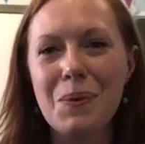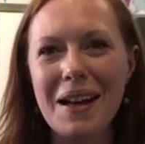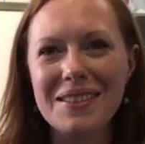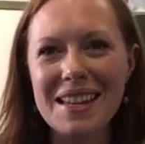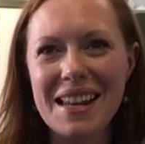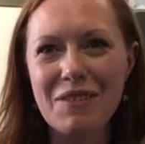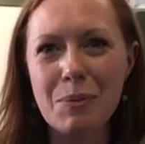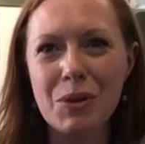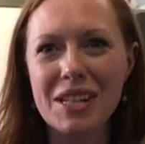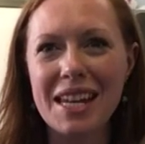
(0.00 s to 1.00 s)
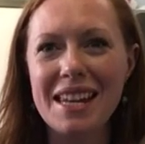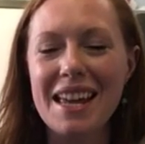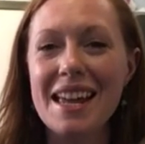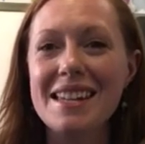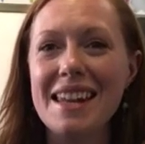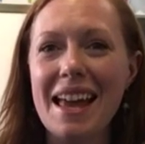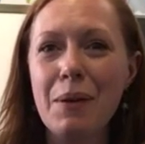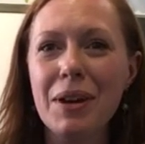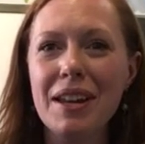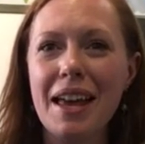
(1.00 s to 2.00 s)
Well done, everybody.
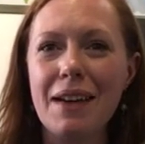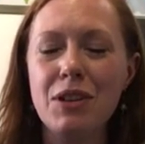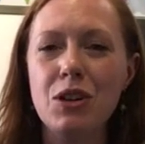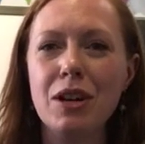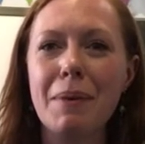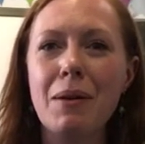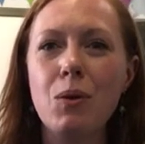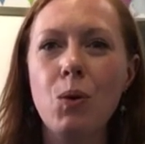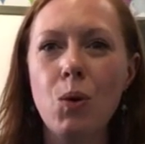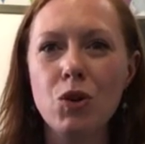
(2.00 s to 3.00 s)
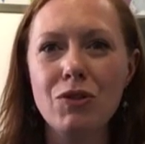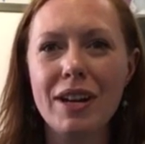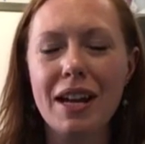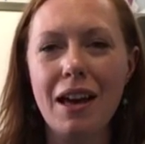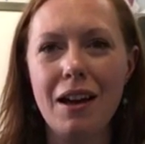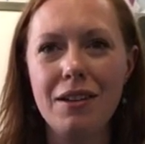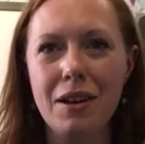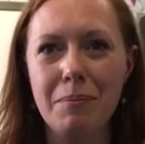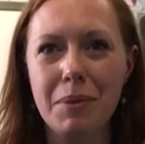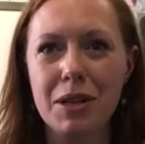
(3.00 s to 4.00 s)
Now we're going to have a look about ordering our
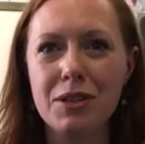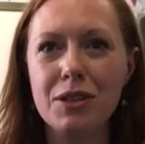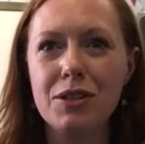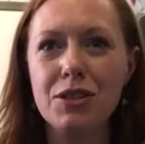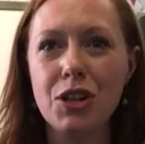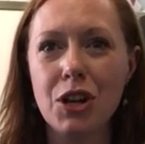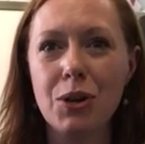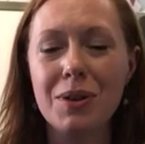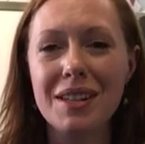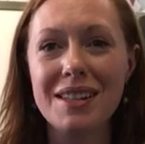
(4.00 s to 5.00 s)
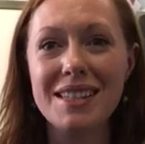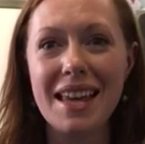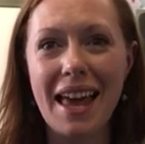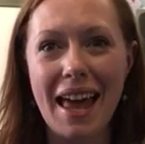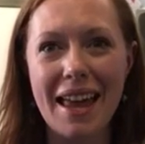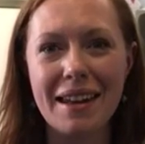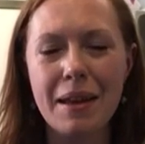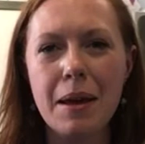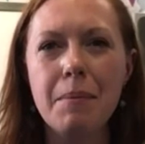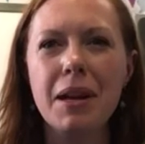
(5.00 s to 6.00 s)
numbers to 10.
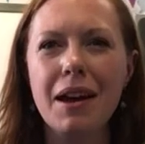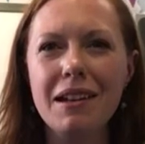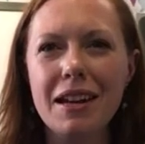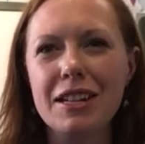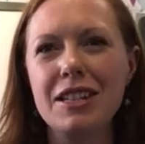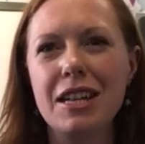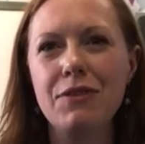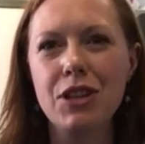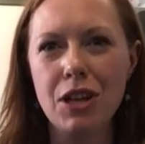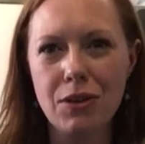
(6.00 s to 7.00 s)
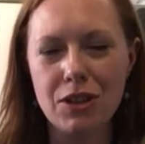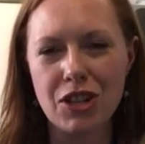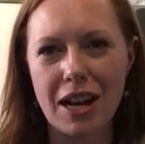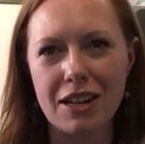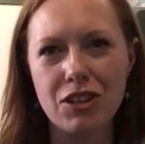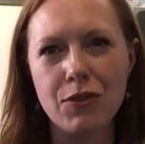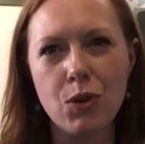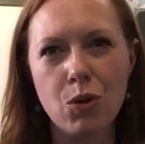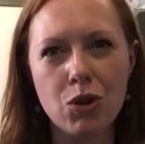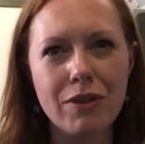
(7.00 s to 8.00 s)
But I'd like to give you the challenge of
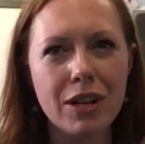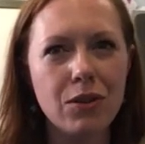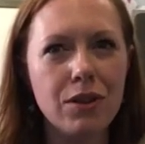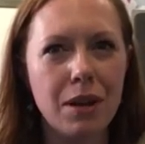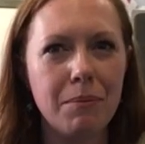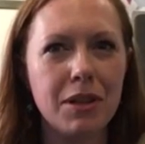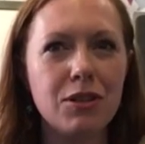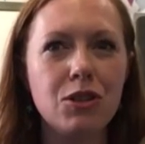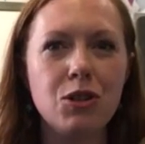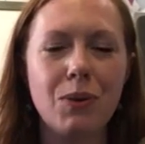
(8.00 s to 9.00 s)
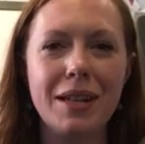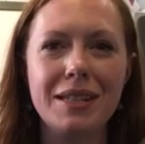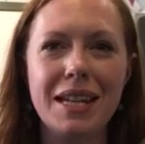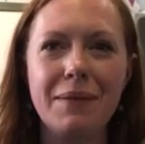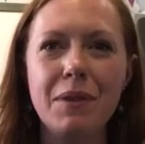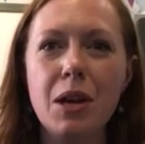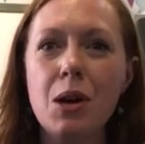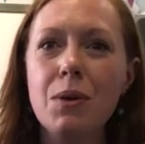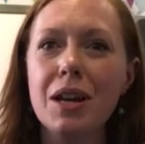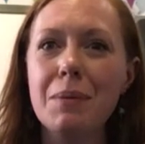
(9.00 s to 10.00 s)
ordering your numbers to 20.
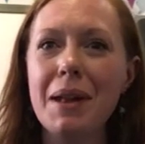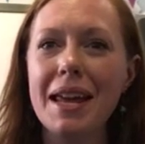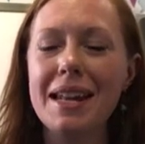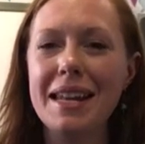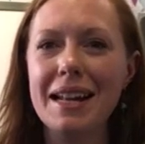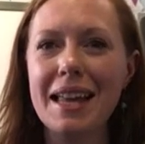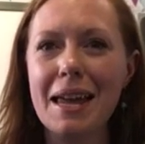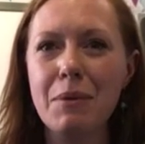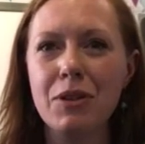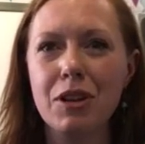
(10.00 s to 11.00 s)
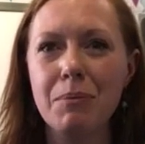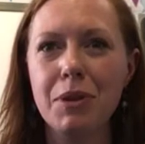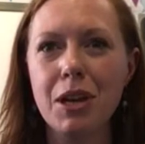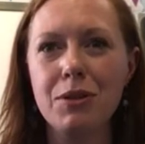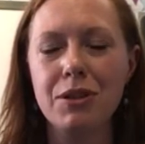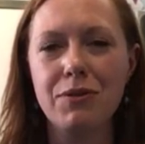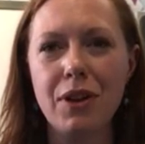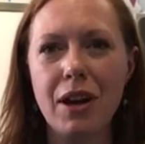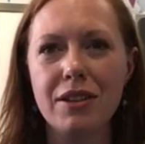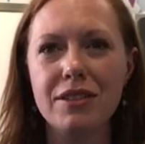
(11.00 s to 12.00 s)
We're going to play a little game on the computer
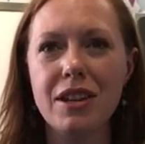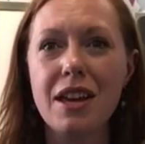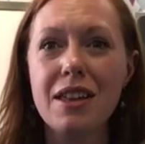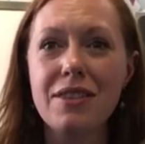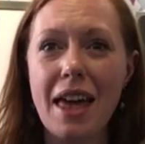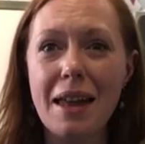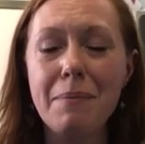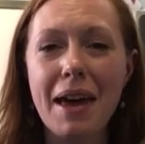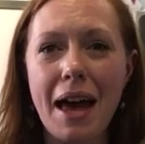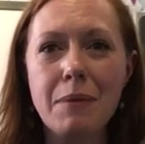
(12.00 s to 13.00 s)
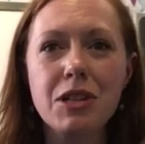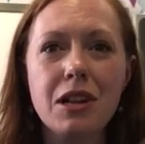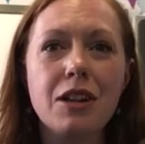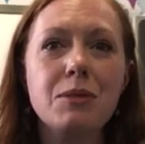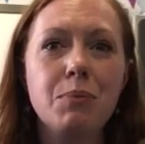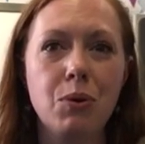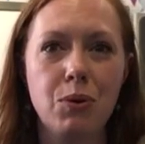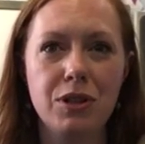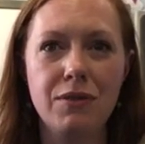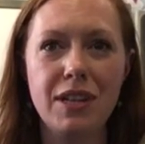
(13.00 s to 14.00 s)
first. Then perhaps you'd like to
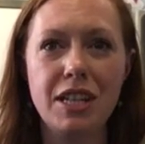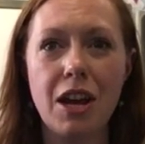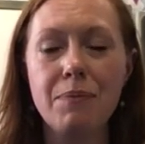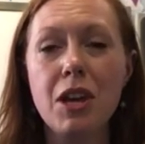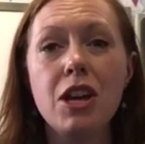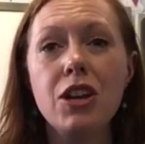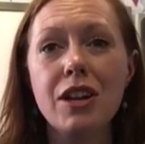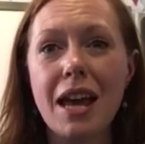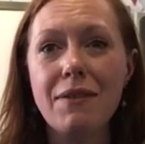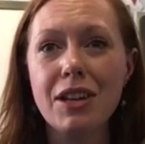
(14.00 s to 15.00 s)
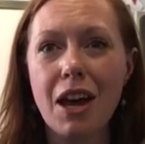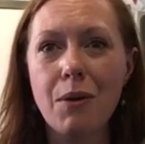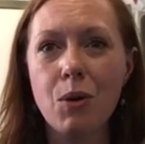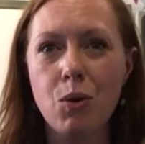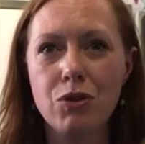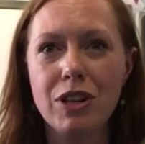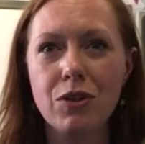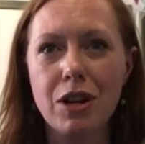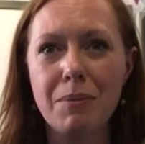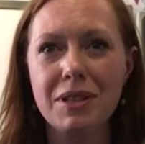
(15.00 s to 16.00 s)
pause the video. You can have a go at ordering
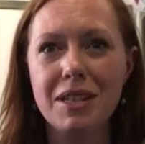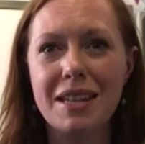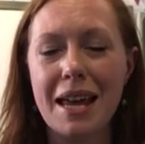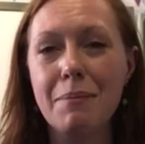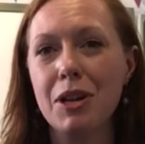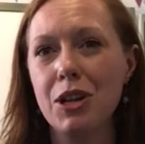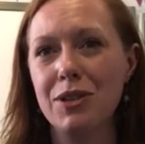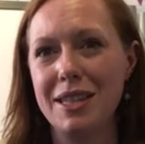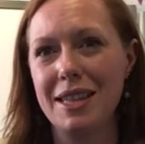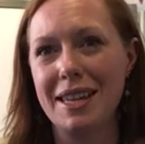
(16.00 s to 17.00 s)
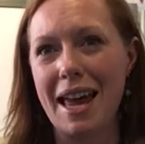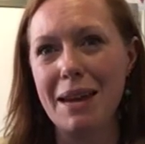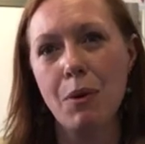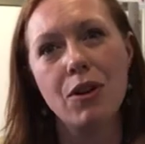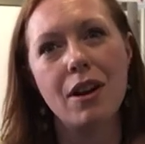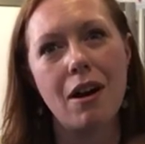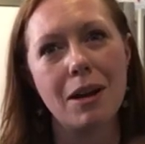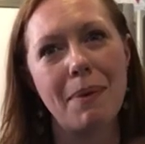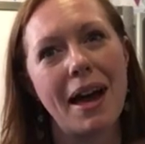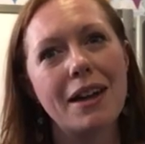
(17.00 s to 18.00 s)
your numbers to 10 by using the game on an
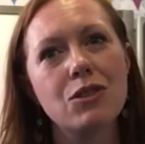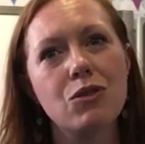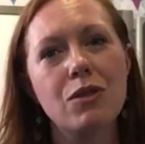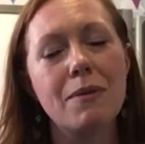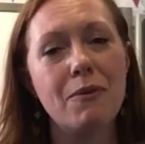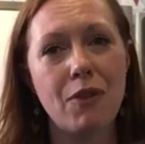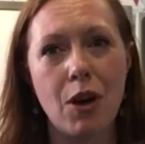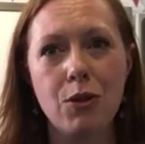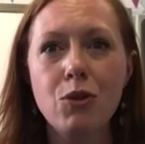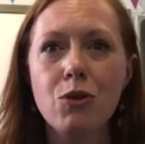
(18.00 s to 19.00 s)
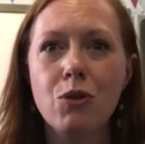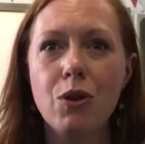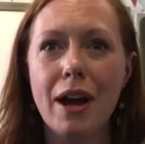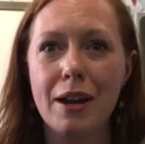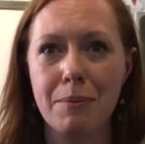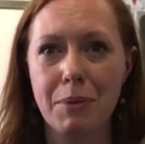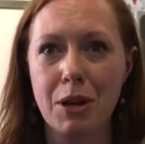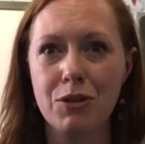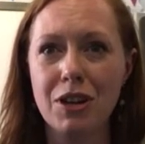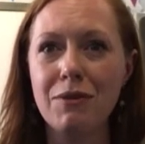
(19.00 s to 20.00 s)
iPad or a phone or a
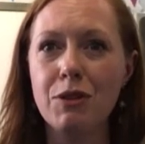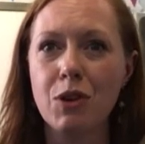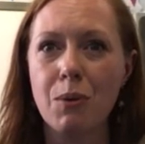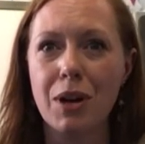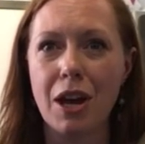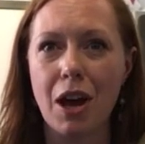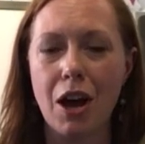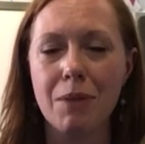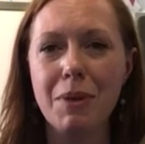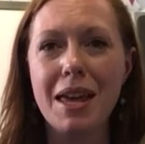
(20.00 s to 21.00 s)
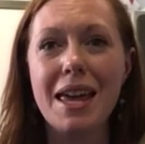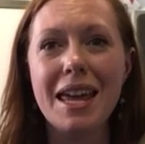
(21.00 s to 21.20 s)
computer if you've got one at home.